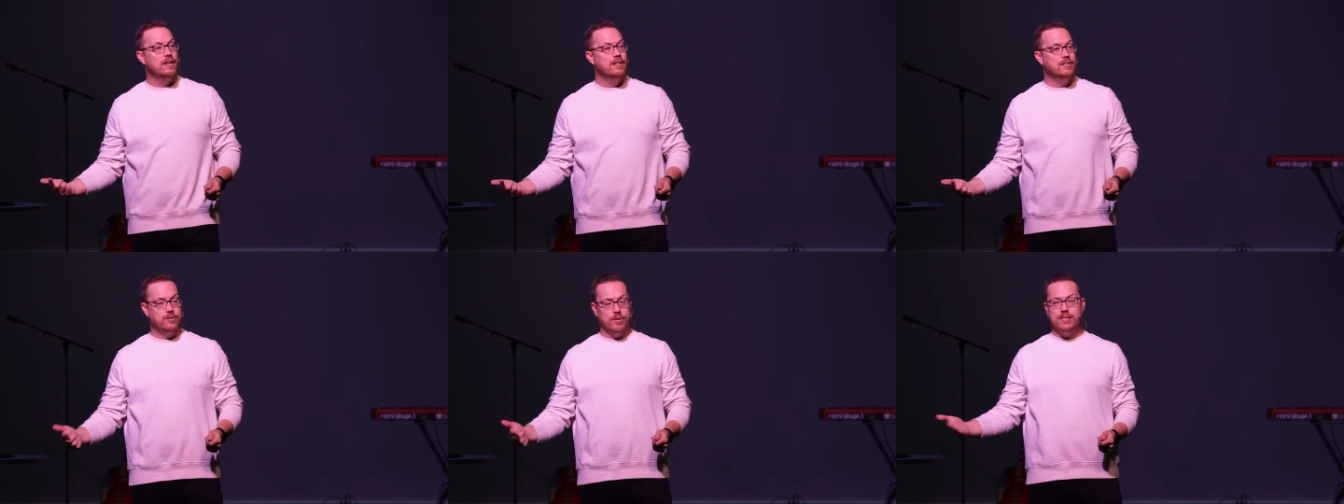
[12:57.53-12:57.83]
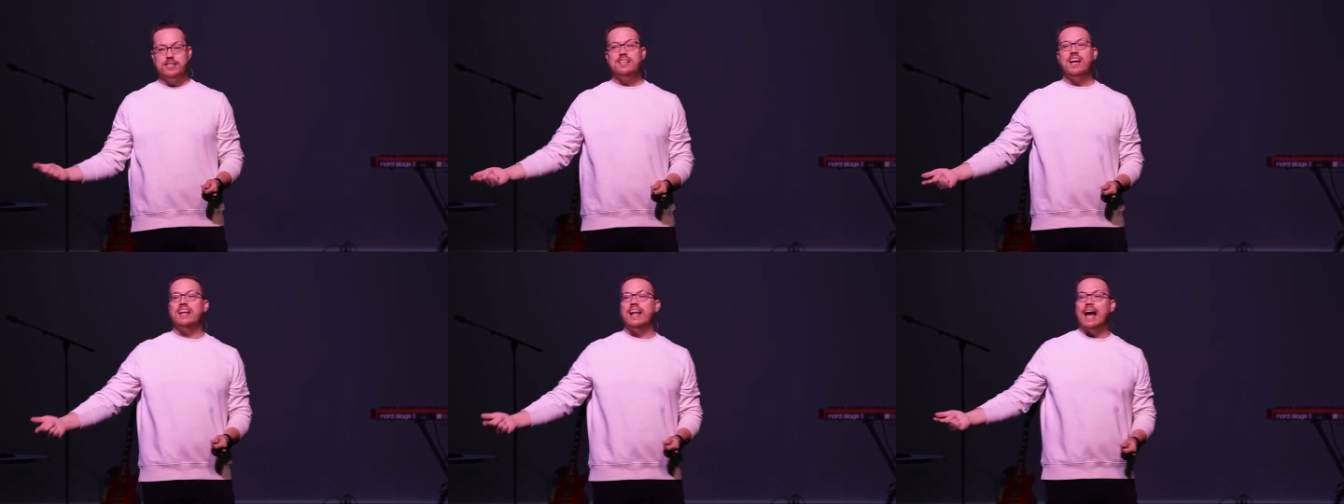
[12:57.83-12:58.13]
So
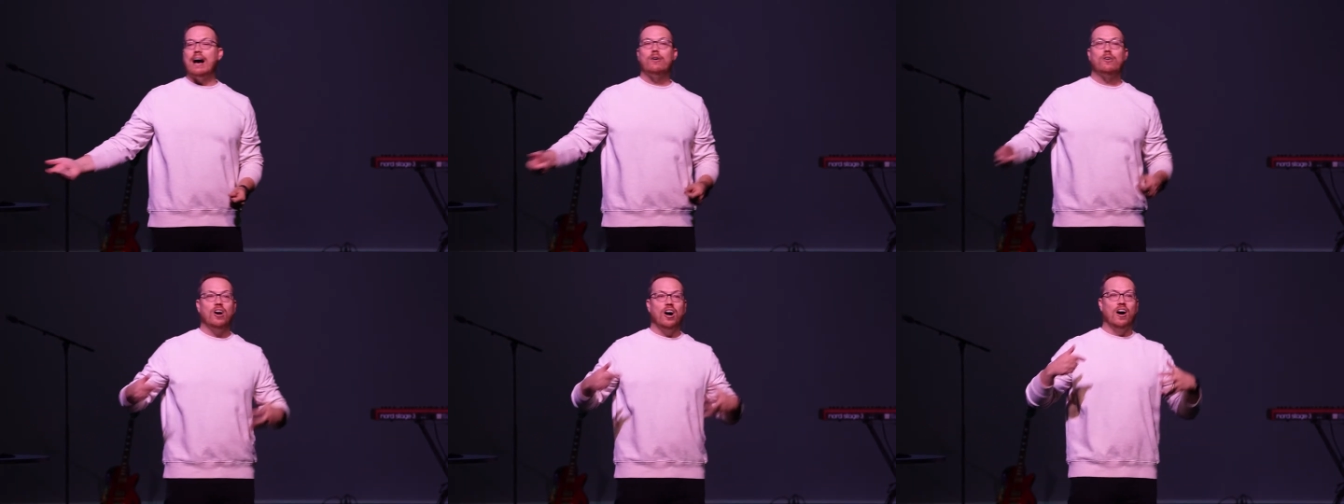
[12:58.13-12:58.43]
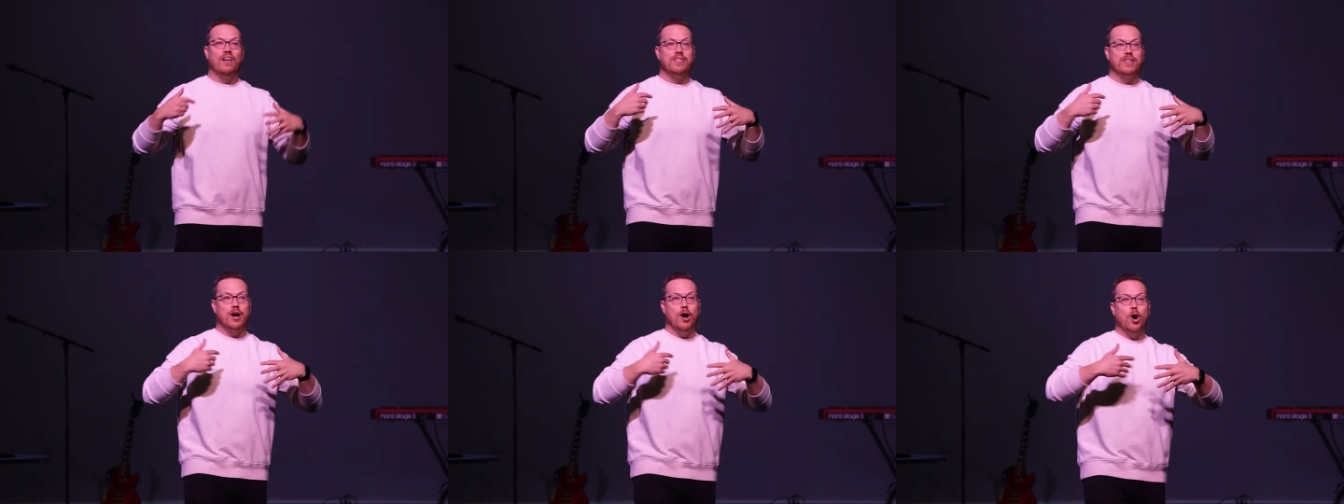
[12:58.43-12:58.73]
he's not out
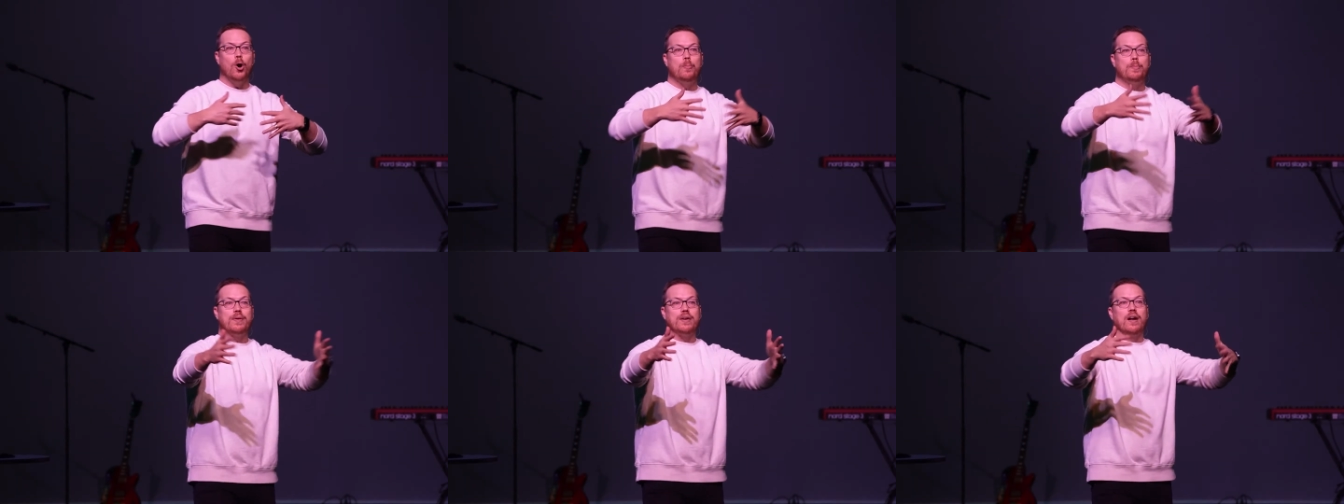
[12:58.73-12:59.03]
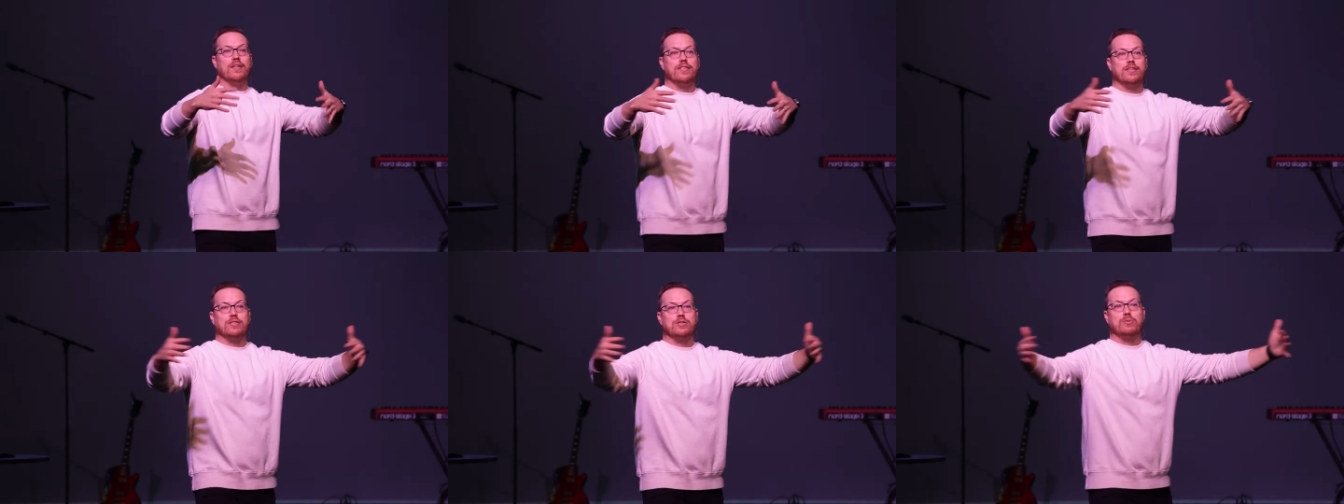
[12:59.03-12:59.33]
on the open
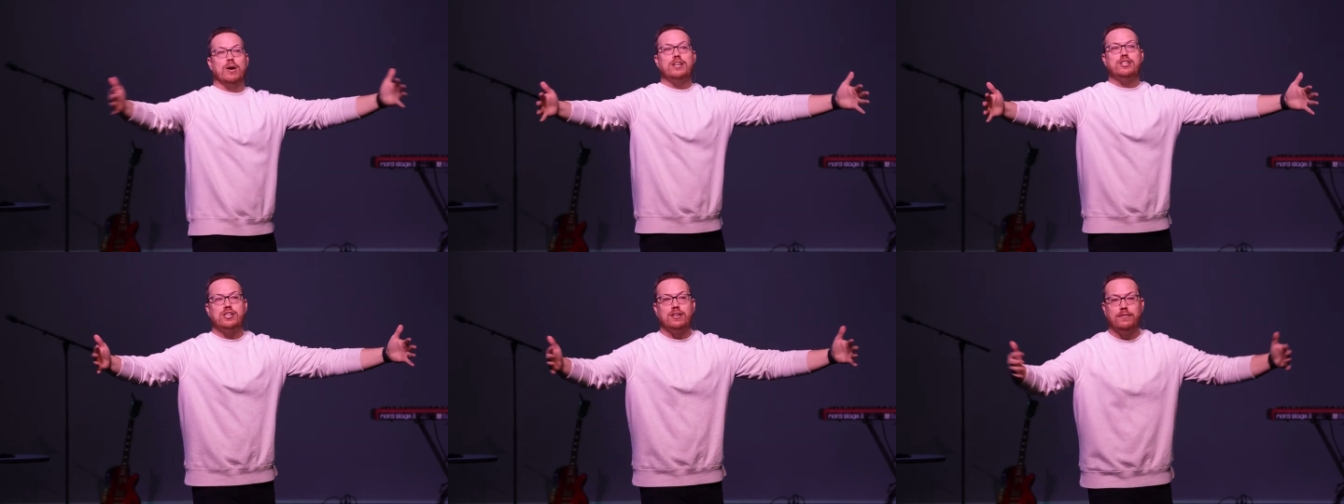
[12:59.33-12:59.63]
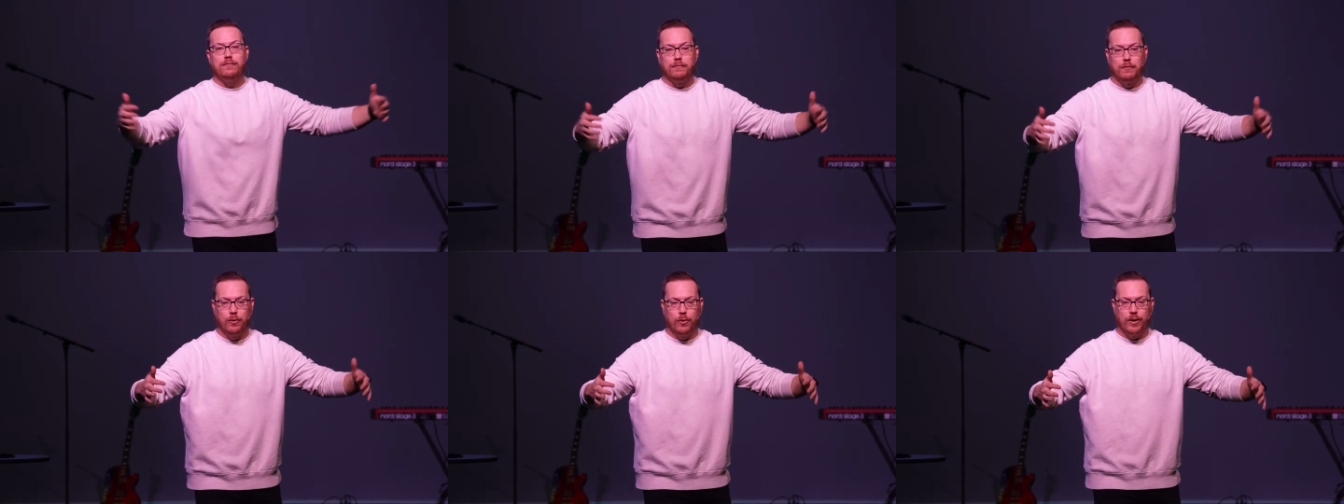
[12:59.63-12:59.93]
on the
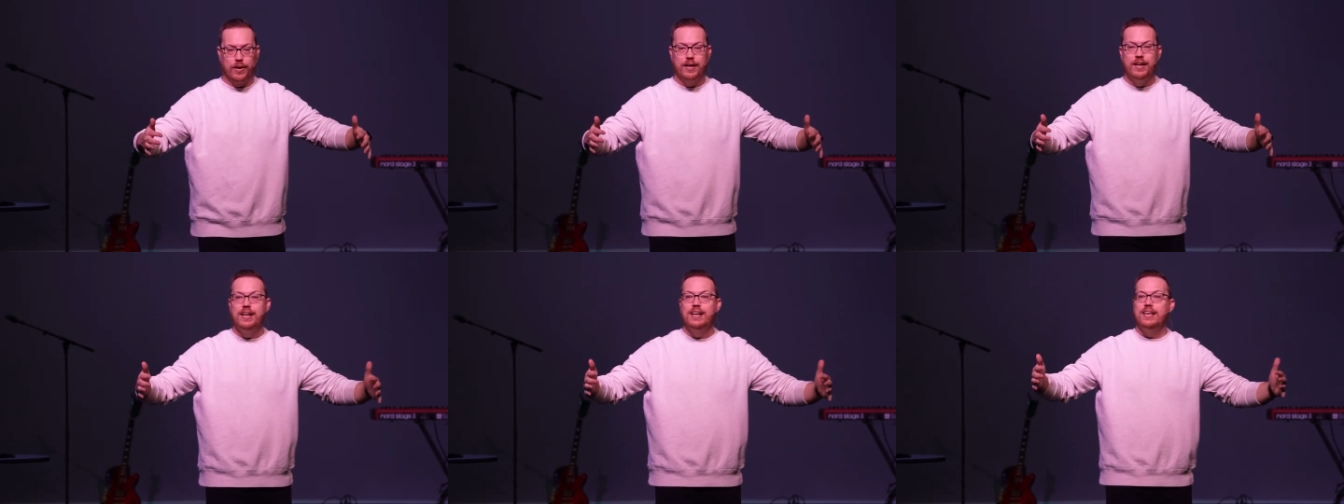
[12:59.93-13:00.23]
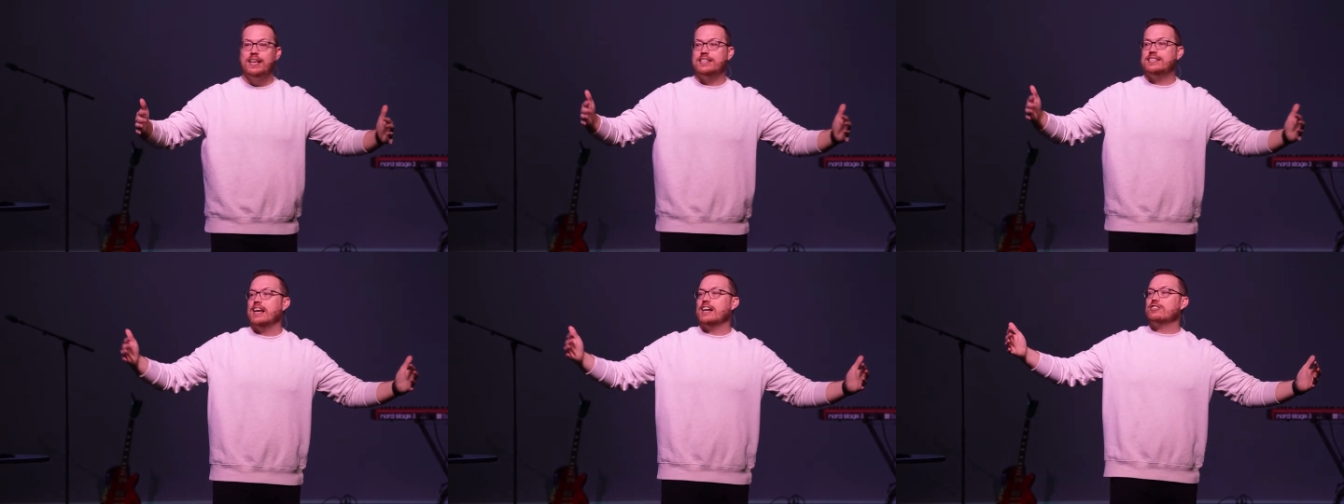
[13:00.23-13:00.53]
threshing floor.
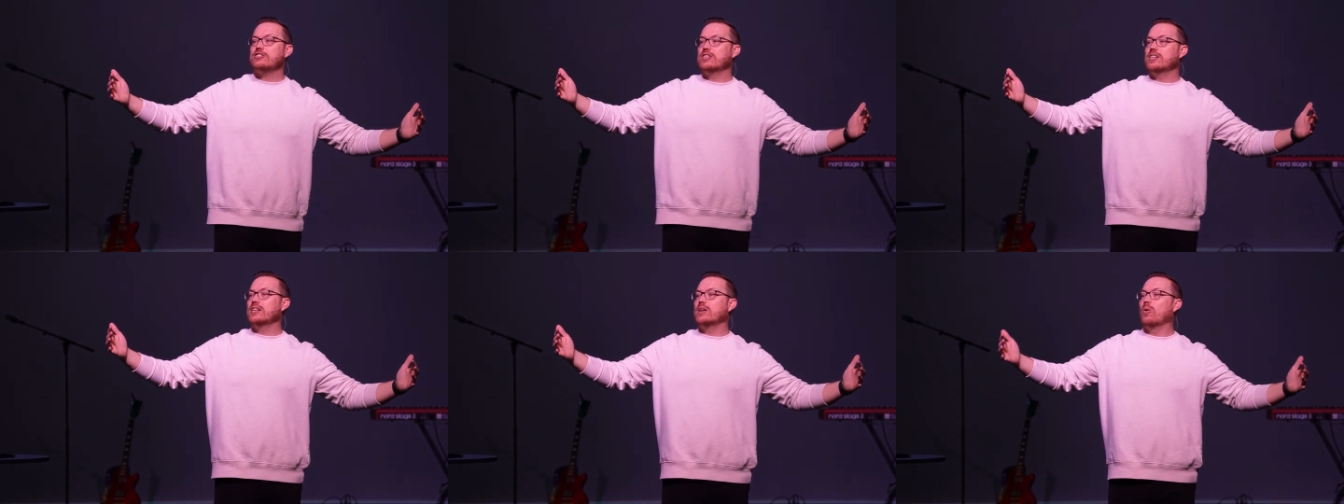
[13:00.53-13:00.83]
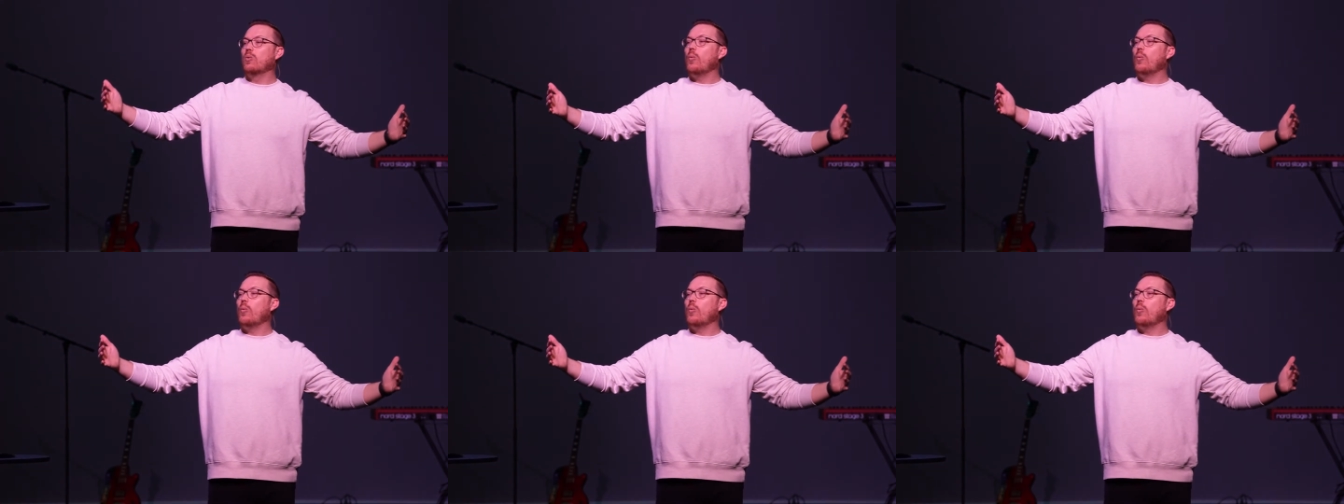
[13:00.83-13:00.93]
He's actually in a